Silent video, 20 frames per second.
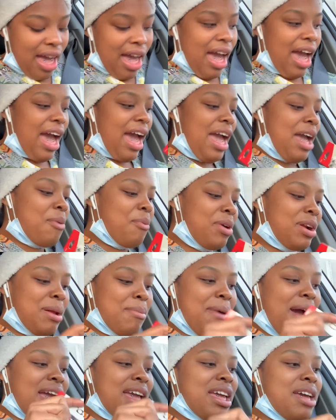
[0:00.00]
Hey, where did
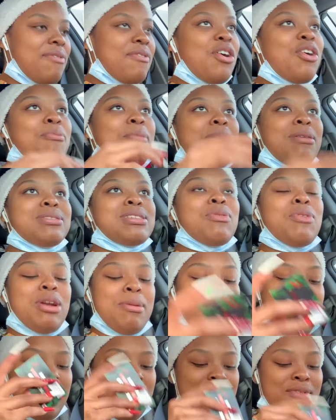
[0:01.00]
my gift? Oh, mom said, where did
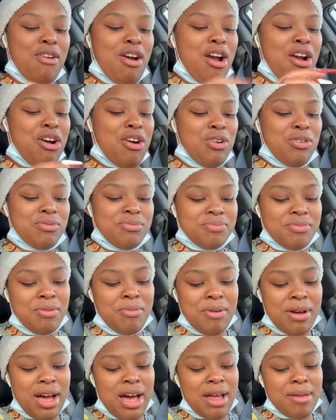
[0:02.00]
my gift card go? Oh
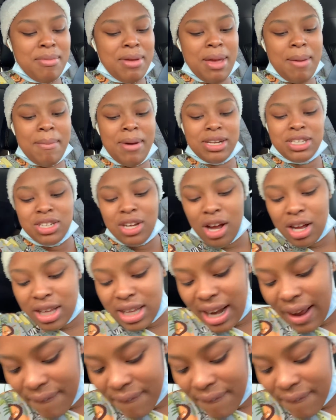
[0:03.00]
my God, let me get my chocolate.